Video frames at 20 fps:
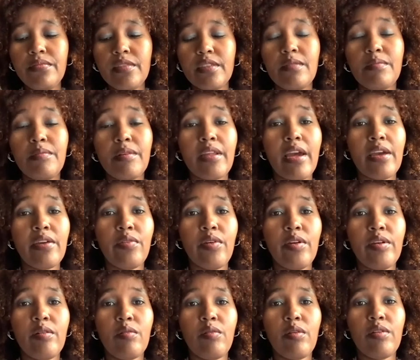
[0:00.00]
but I
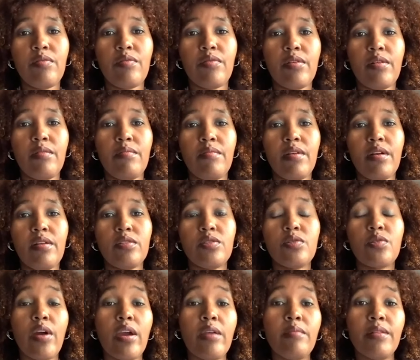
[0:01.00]
ran away from
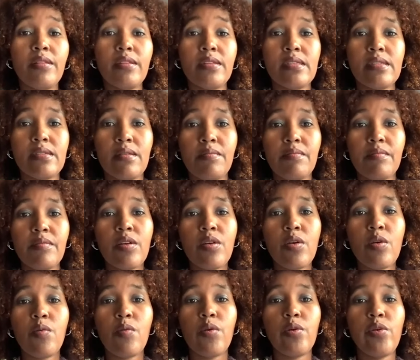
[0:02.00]
tribalism,
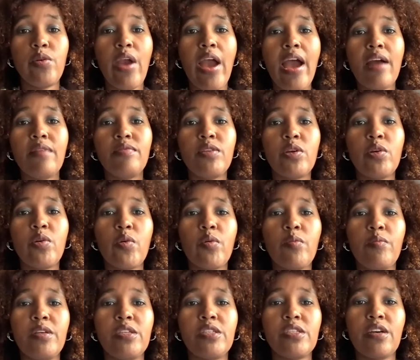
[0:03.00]
where you have to
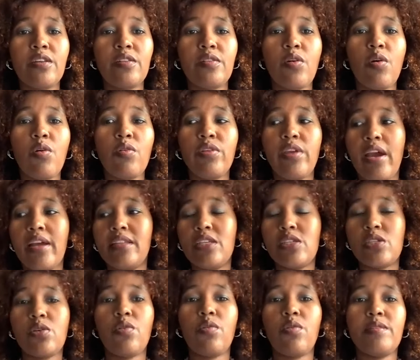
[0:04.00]
group each other. Oh yeah, this
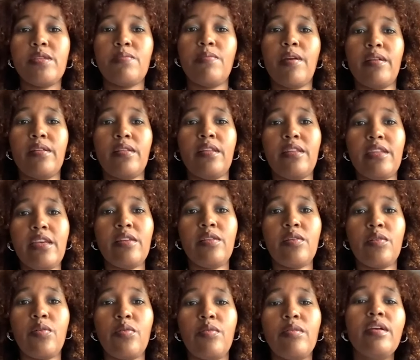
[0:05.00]
group is better than the other
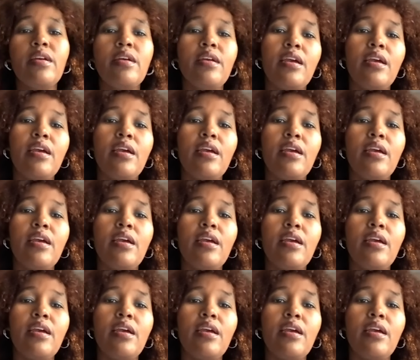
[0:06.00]
group.